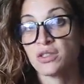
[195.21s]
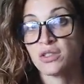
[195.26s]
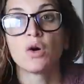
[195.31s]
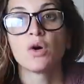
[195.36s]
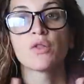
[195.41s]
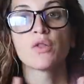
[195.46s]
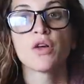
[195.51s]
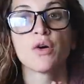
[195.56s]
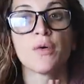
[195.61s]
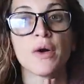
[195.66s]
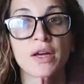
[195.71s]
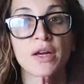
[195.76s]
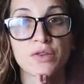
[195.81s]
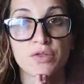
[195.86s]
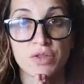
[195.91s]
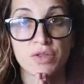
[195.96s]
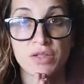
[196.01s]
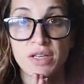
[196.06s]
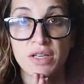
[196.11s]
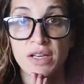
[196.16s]
Although I
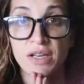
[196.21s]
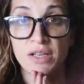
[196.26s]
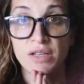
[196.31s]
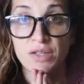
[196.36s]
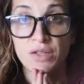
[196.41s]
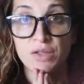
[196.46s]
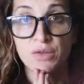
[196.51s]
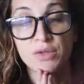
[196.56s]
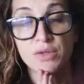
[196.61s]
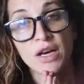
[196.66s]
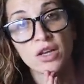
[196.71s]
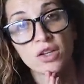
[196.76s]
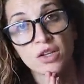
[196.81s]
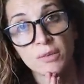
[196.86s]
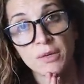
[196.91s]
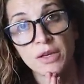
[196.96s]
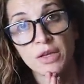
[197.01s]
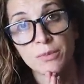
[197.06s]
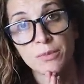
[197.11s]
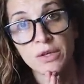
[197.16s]
understand you
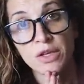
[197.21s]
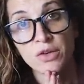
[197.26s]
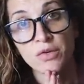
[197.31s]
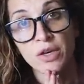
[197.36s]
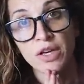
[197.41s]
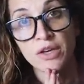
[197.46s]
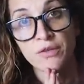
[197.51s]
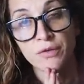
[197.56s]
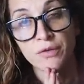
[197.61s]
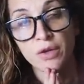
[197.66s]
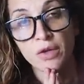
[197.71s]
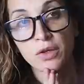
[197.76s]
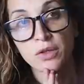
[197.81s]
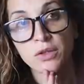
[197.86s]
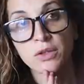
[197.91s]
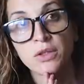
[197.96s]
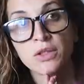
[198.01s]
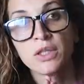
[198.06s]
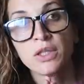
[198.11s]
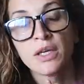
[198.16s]
telling me to be
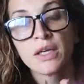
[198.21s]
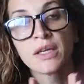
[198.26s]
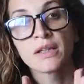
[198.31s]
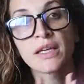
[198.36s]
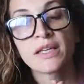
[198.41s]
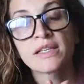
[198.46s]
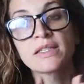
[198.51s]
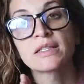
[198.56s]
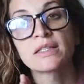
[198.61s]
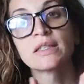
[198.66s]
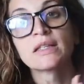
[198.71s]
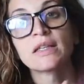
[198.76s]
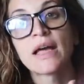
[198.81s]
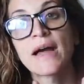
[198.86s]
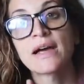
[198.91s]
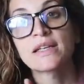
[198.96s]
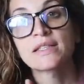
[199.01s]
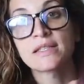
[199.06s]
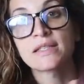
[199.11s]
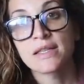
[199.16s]
grateful, that is the
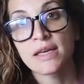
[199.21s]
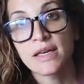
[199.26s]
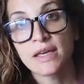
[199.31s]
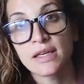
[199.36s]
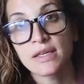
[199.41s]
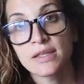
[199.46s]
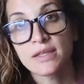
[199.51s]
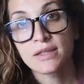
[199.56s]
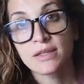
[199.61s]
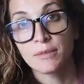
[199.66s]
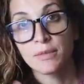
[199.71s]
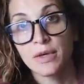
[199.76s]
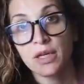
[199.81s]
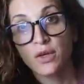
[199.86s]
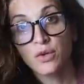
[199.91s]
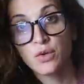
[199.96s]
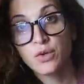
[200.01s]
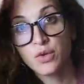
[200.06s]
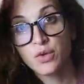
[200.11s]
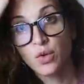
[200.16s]
last thing somebody
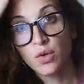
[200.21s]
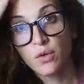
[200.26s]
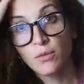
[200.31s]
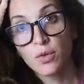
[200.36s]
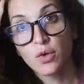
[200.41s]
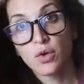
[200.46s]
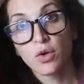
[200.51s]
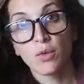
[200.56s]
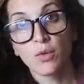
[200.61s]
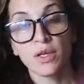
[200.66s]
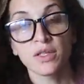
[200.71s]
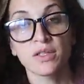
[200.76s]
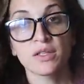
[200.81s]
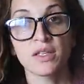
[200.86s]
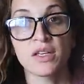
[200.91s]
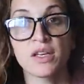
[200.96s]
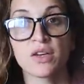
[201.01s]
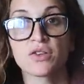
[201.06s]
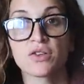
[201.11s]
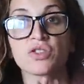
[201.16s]
who's hormonal wants
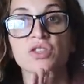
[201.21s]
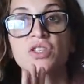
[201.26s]
to hear.